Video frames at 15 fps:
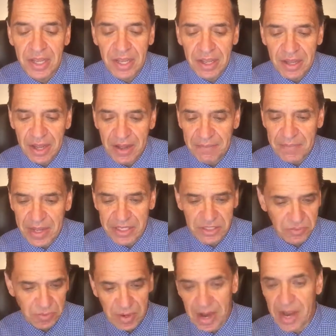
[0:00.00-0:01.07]
That's
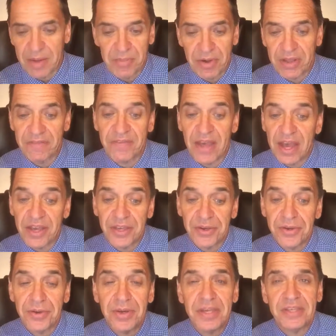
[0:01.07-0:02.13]
where I bring
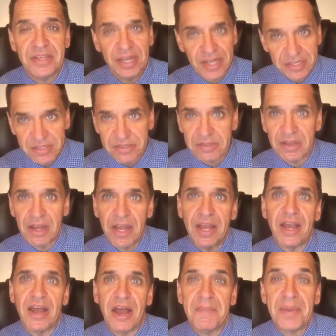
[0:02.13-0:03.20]
value. Yes,
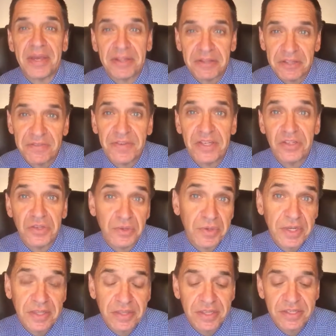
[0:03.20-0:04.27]
I make a living
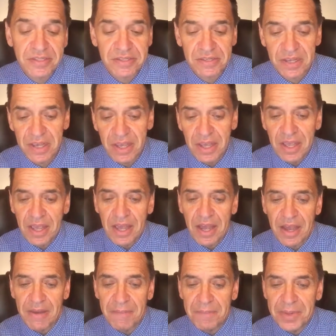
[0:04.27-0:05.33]
doing this,
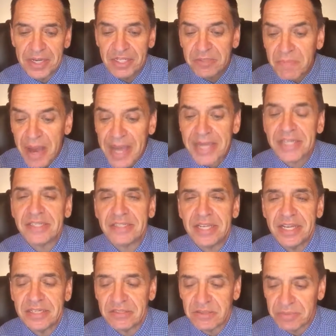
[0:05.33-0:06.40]
but it's my
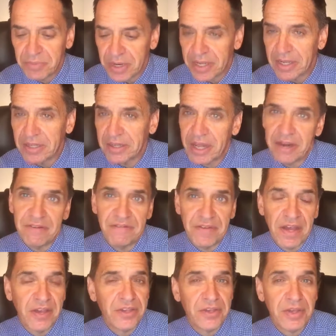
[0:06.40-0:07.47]
intent to bring a lot of
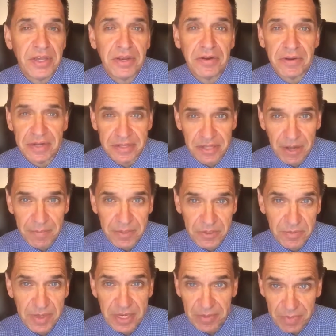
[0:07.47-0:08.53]
value here and to help as
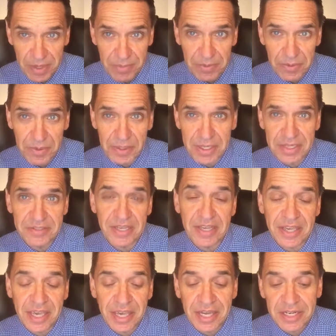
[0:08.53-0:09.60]
many people as I
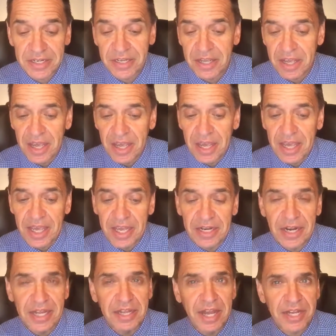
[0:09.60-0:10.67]
can. And
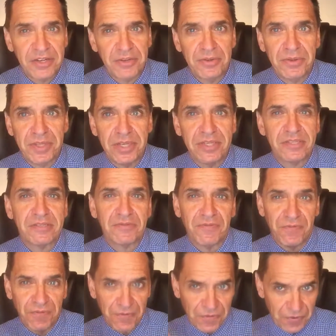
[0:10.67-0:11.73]
I do this
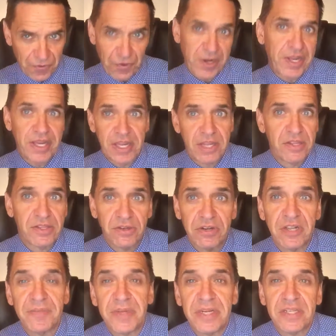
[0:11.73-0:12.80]
free
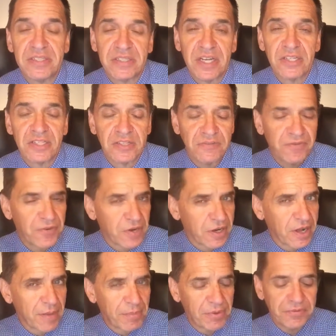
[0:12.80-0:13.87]
30-minute session for a
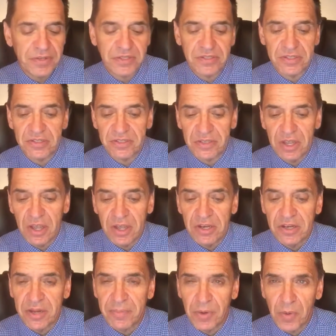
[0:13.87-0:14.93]
couple of reasons.
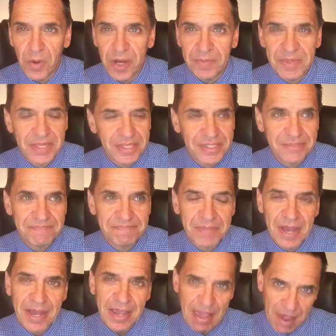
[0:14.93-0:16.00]
Number one, because
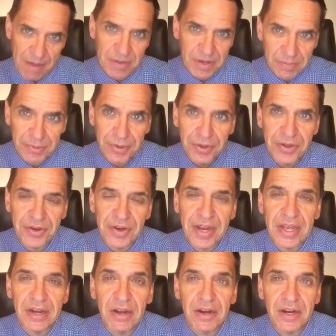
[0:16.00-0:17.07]
I am an employer
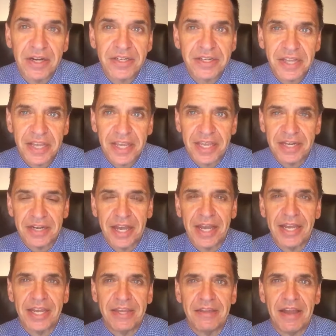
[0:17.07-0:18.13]
at heart, and
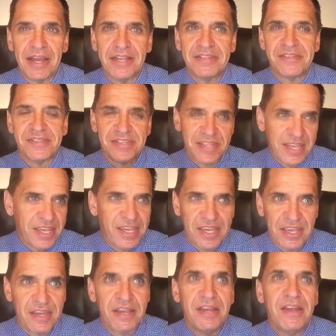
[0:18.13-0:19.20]
I
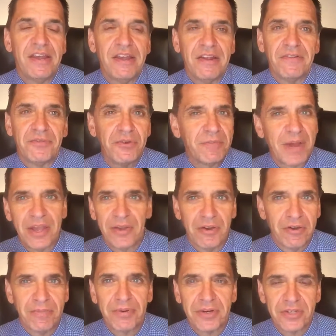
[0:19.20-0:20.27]
see through my
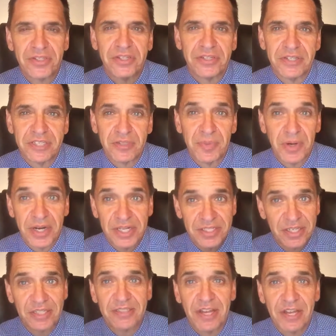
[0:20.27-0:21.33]
own personal experience, and
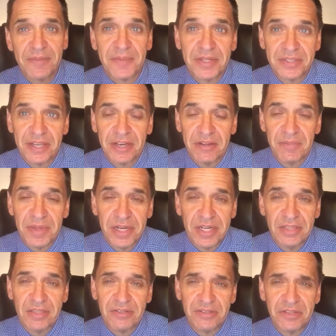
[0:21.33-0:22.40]
I'll talk about that in a
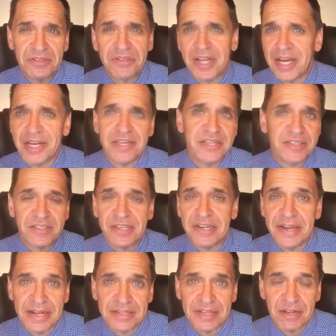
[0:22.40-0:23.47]
minute, there's a lot of
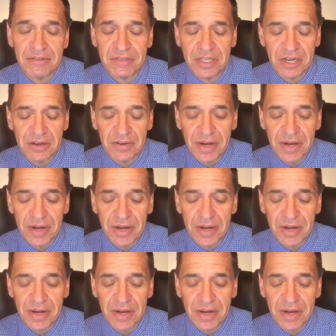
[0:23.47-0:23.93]
disconnect out there.